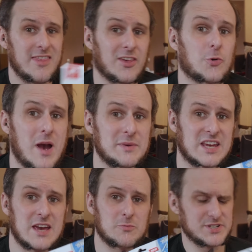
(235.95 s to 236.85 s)
The grommet
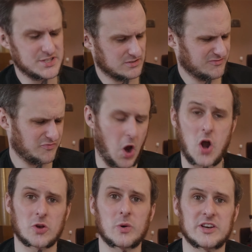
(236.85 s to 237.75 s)
kit was the
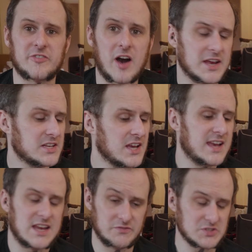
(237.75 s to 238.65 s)
harder one to find
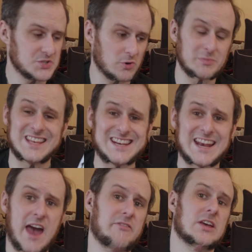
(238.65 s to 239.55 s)
in the store, but they
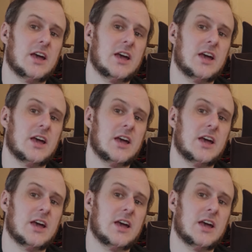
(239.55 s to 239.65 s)
did have it.